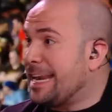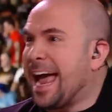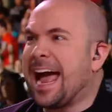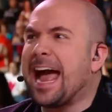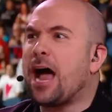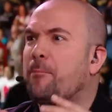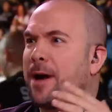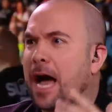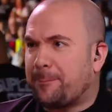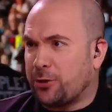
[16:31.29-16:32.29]
and how
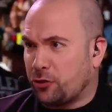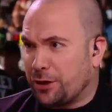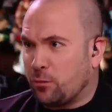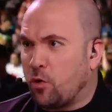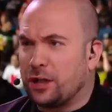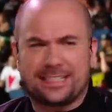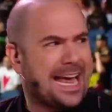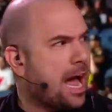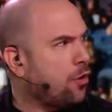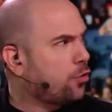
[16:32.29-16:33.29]
popular he was and
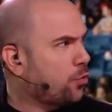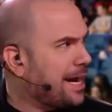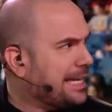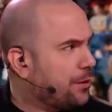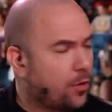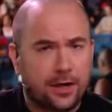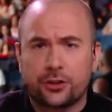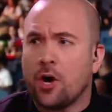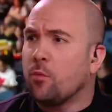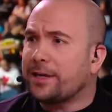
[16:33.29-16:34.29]
how great he was.
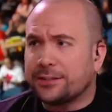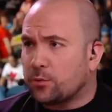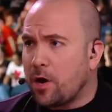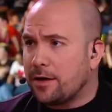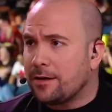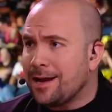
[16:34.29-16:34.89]
Well, guess what?